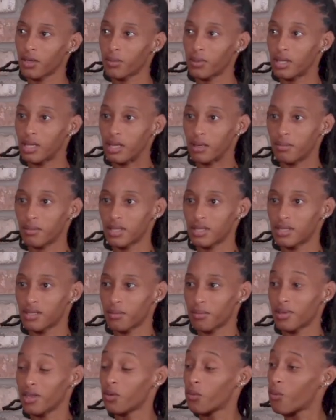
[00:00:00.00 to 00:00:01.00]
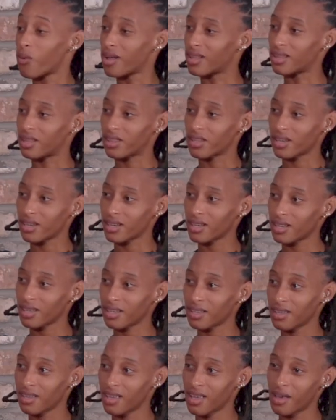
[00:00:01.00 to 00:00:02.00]
he would like me to be
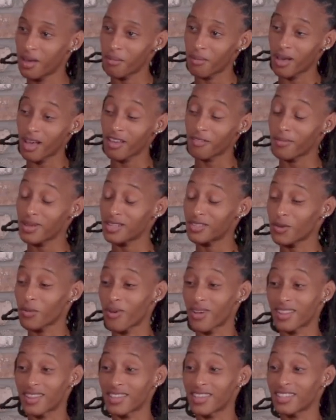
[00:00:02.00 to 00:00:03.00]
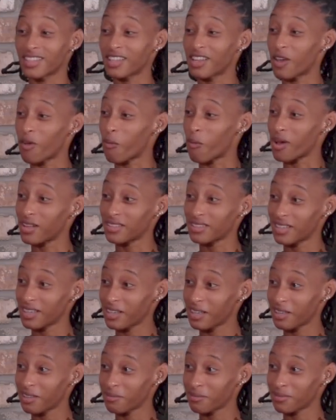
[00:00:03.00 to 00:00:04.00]
130, but I've been to 130 like one
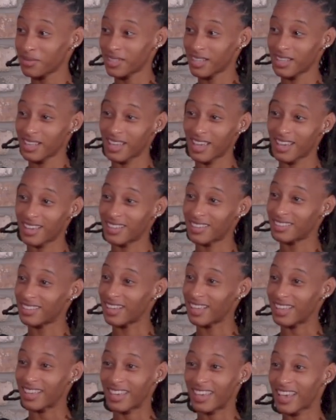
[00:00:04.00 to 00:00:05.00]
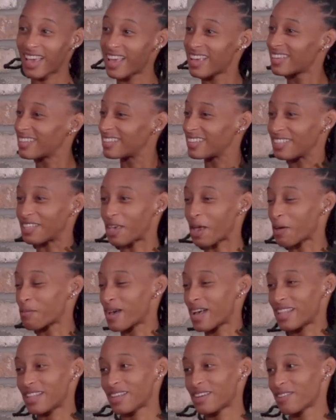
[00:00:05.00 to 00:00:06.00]
time, and I can't get
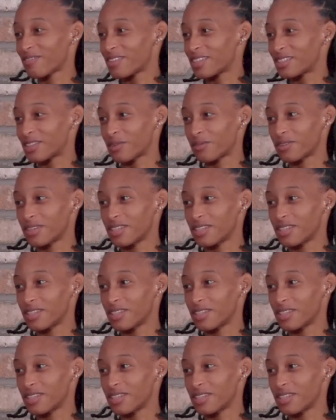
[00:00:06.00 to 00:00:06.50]
back there for some